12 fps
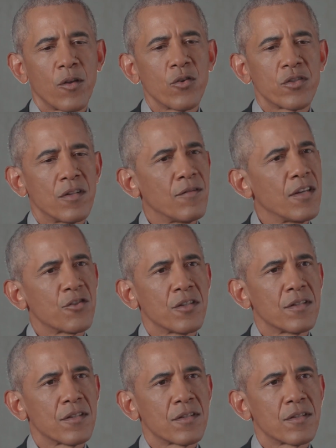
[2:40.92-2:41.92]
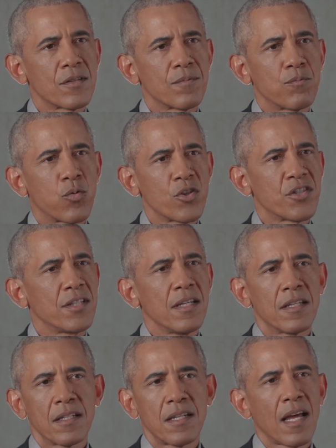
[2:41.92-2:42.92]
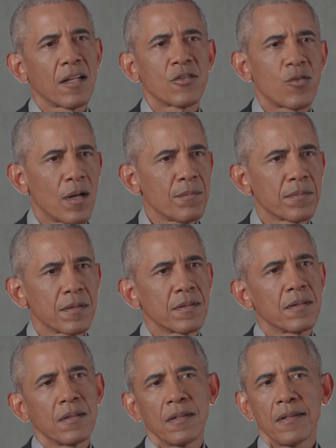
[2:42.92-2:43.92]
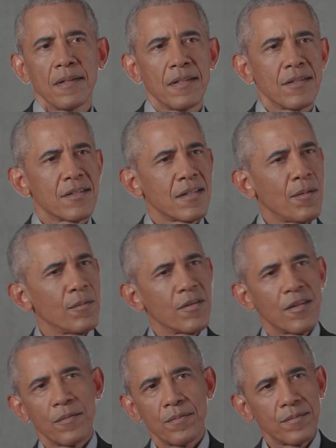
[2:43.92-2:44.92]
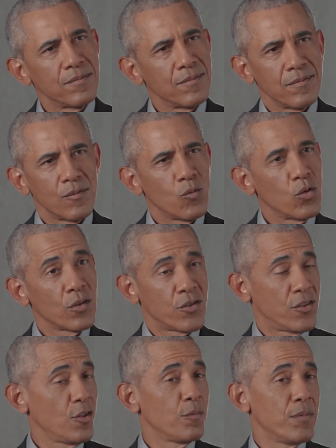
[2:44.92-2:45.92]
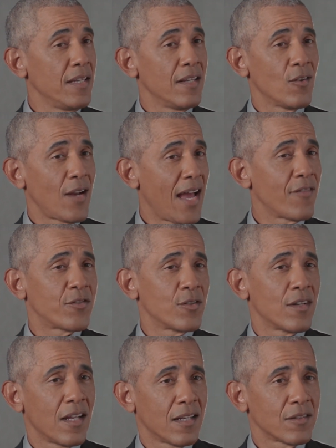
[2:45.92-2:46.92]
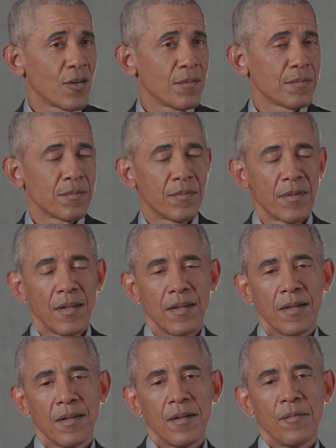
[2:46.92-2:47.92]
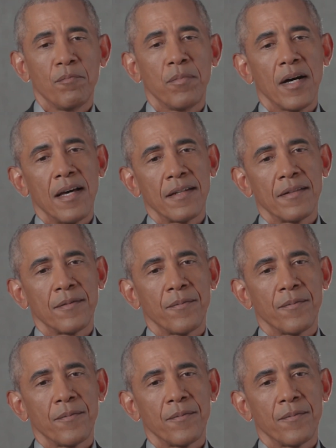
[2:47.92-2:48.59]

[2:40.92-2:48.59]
those divisions preceded Donald Trump. Some of them will still be here after Donald Trump. But